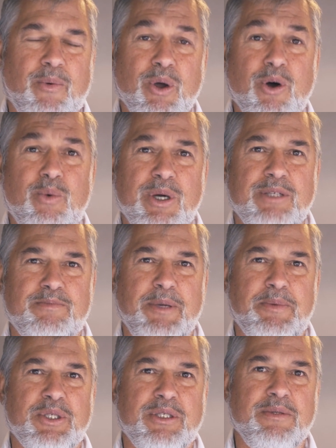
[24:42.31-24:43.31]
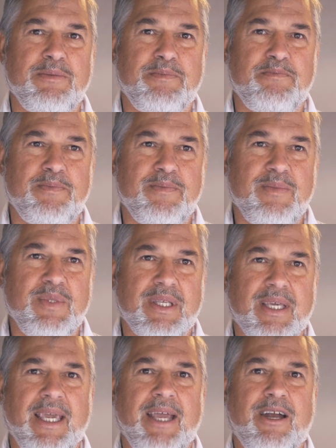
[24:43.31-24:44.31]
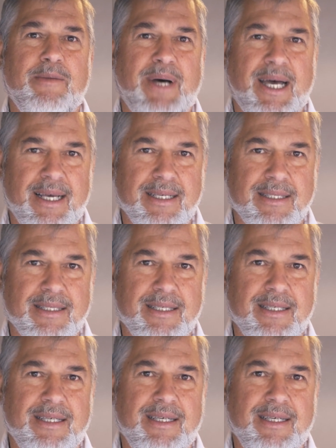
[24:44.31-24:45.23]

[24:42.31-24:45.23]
We all want people to care about us.